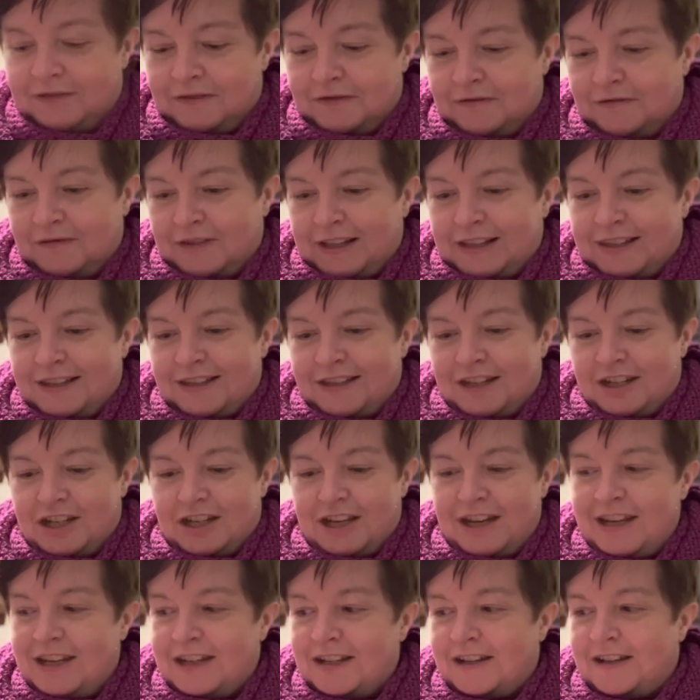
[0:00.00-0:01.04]
That's a
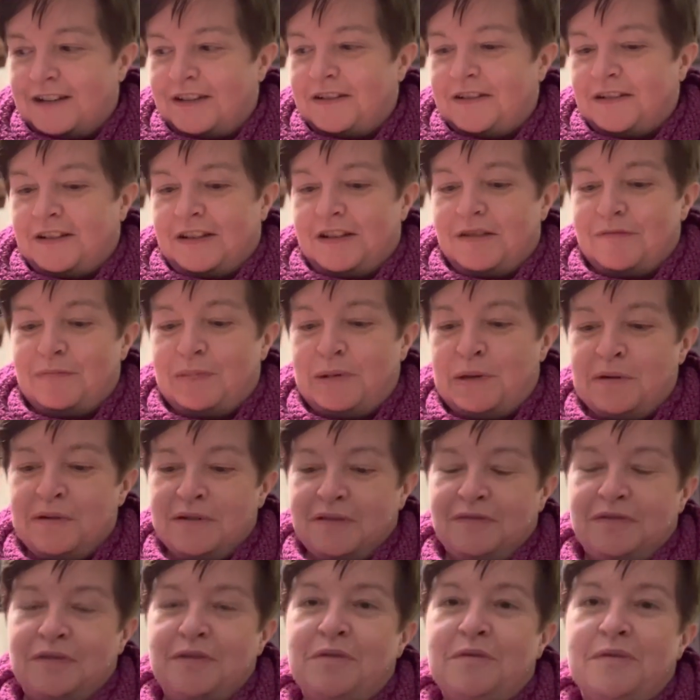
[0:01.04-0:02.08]
cheetah, and a
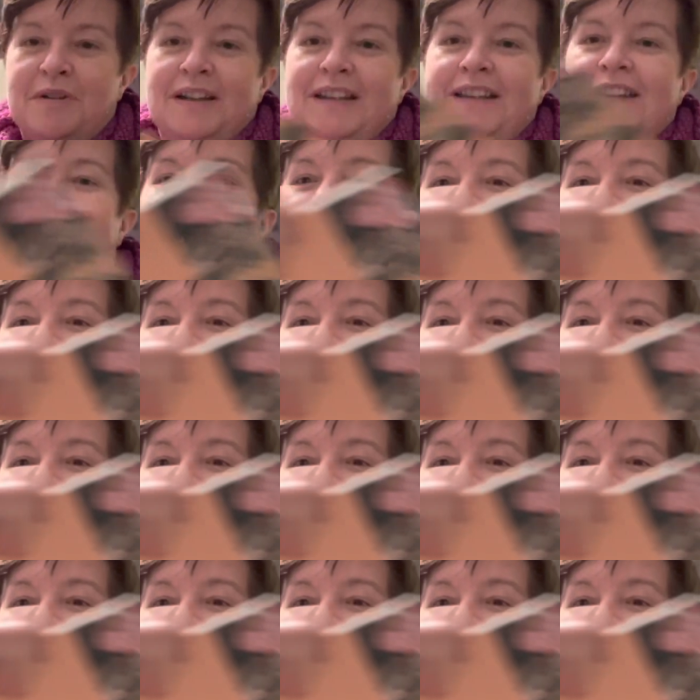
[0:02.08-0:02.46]
beautiful one.